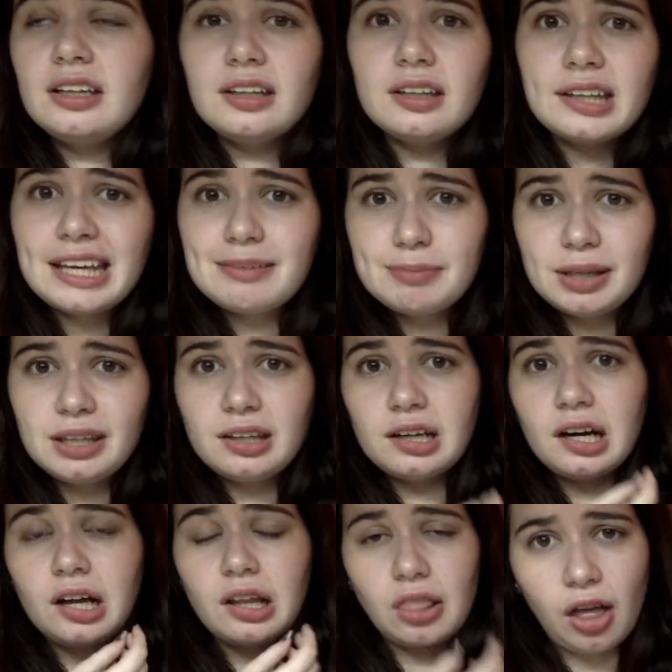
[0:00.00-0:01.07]
gave me
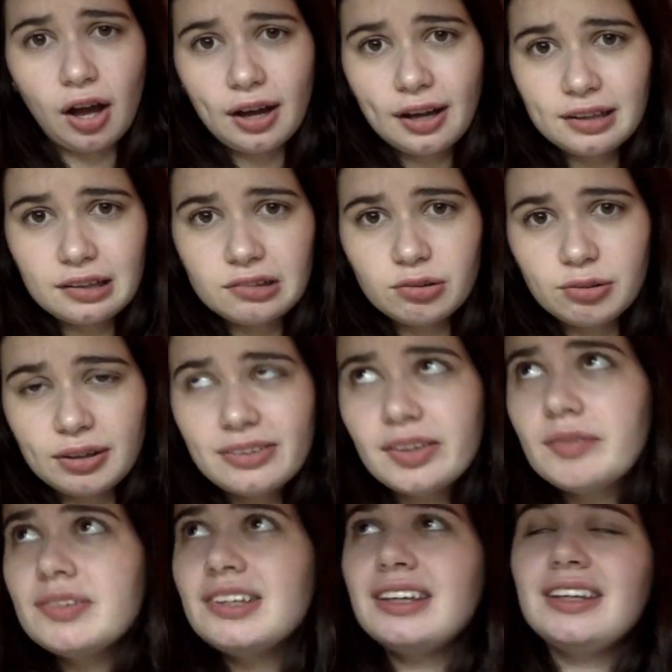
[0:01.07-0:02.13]
a lot.
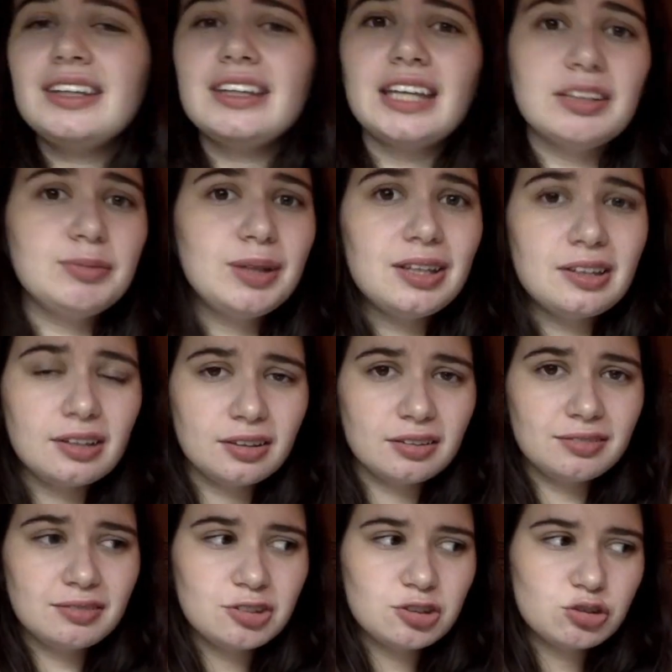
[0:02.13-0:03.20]
2017 gave me
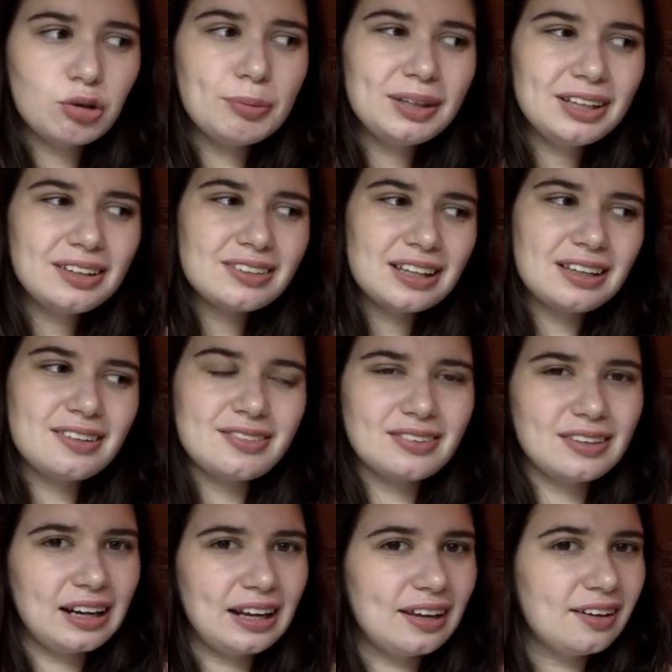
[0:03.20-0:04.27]
so many things
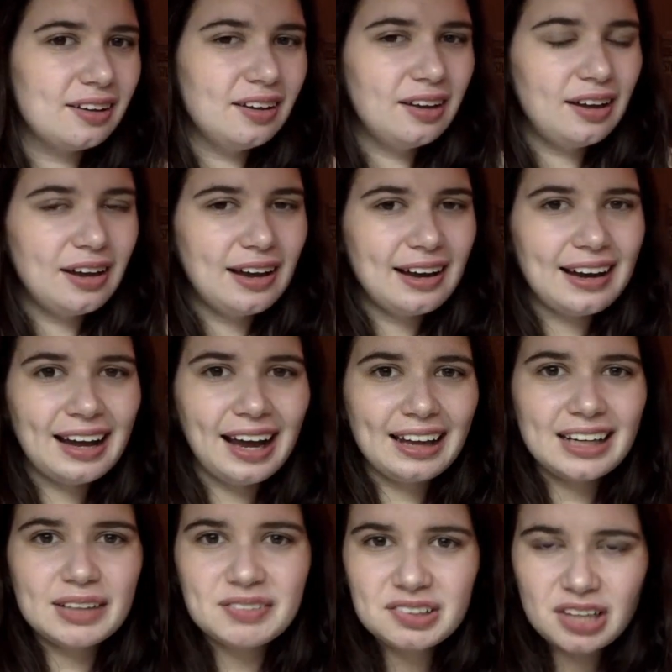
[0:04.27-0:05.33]
that I
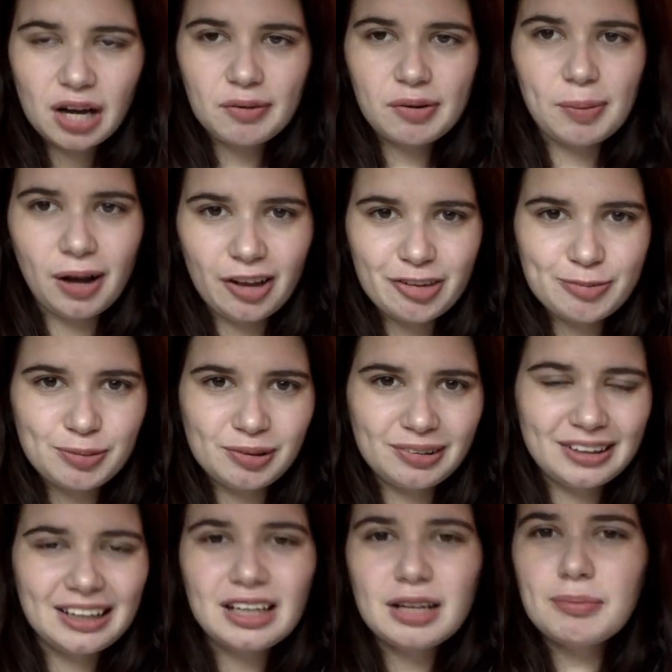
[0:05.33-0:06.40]
never thought were possible,
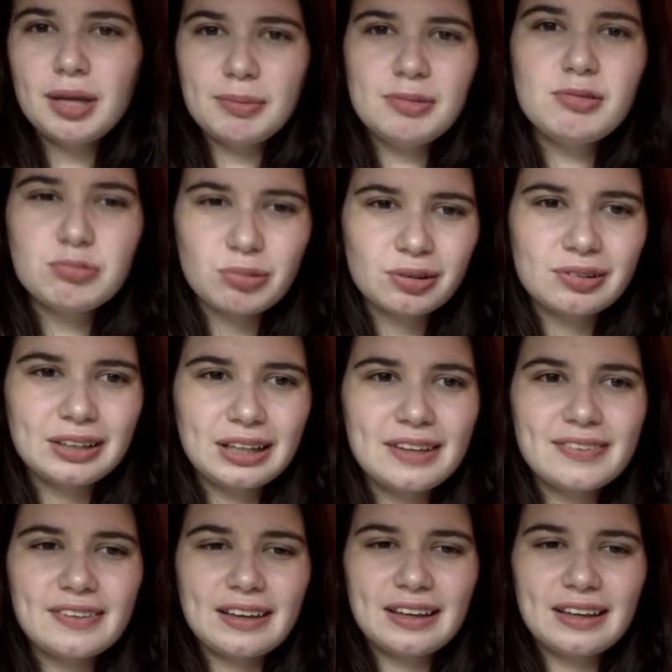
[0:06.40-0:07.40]
and it made me realize